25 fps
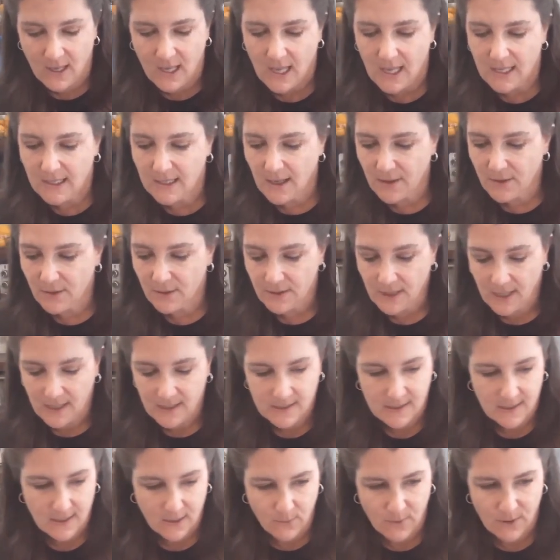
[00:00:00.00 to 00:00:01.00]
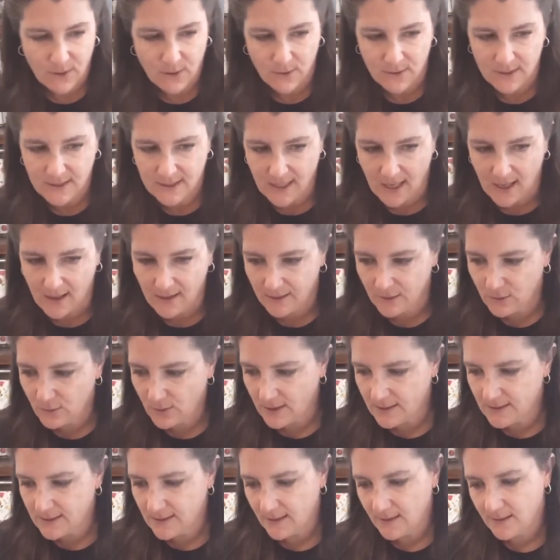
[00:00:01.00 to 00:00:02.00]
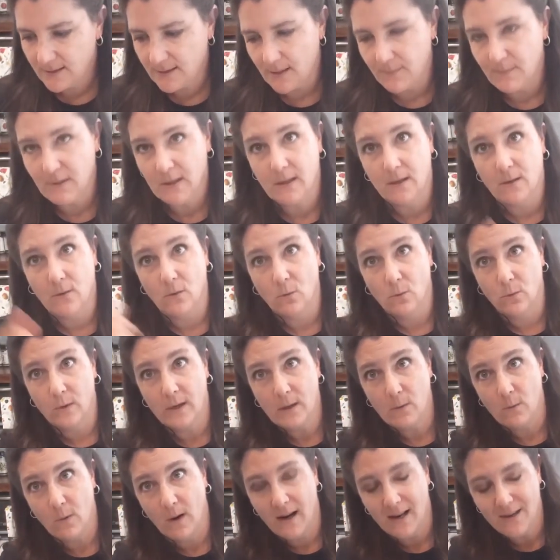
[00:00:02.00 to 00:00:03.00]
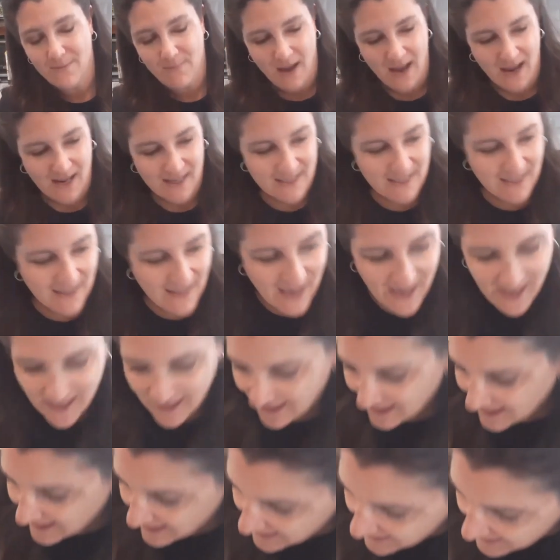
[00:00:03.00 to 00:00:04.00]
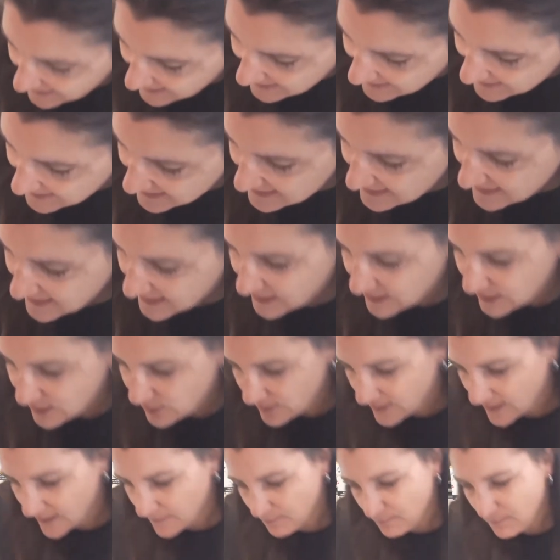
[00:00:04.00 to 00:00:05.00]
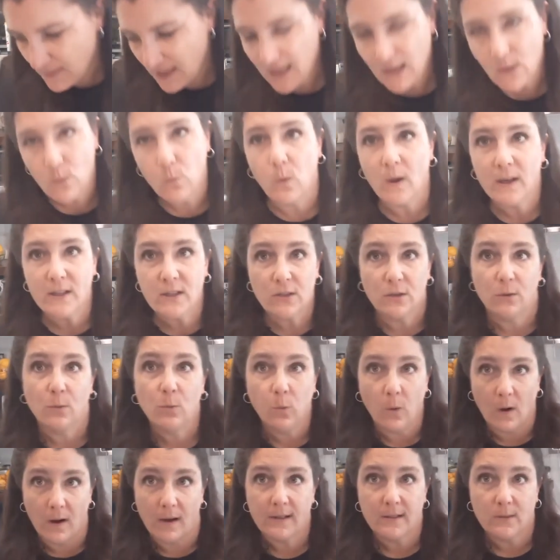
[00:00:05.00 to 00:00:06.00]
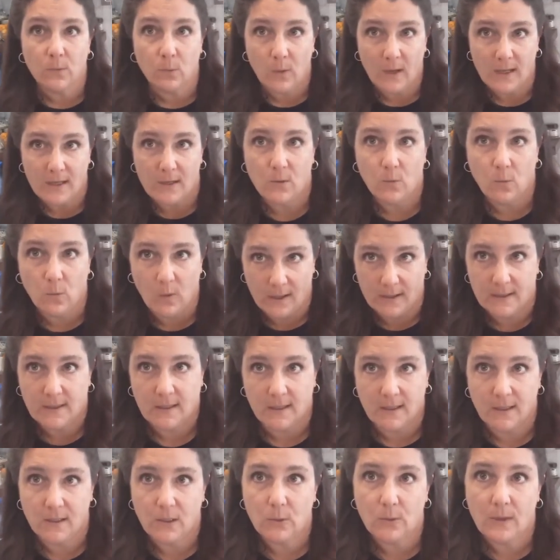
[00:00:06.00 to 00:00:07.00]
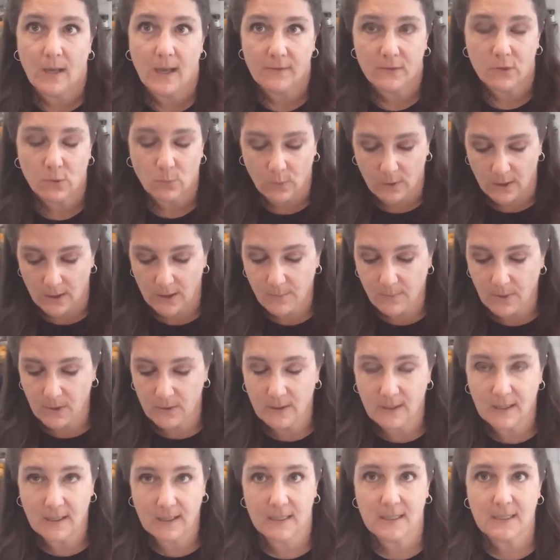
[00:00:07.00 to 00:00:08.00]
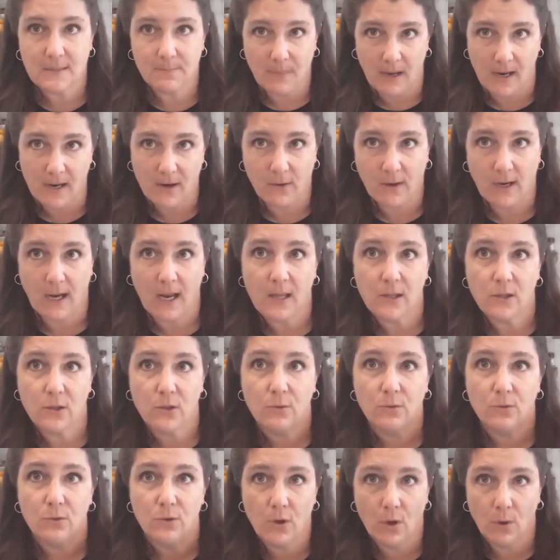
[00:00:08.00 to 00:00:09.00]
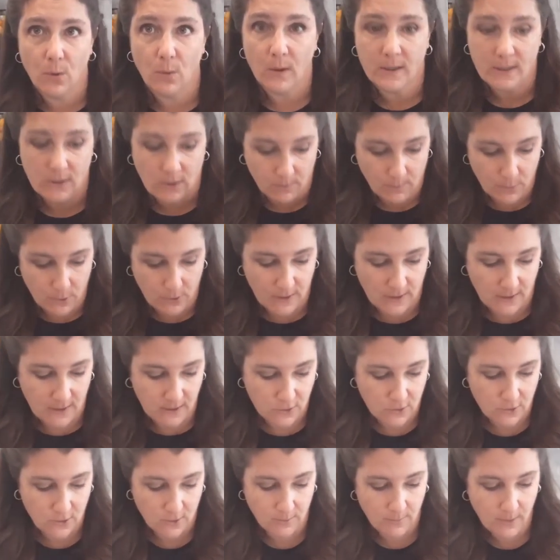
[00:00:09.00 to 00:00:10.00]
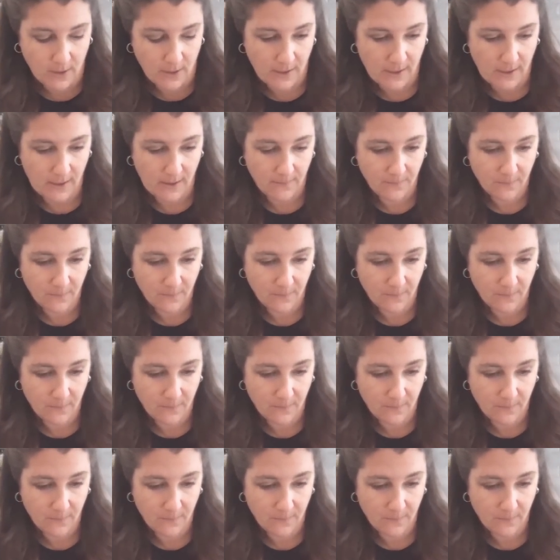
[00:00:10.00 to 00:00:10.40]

Another nice thing with our salad dressings, I'm going to rewind back to that, is you can make what you want when you want it. You don't have to worry about it expiring, and you know what you're putting into your body.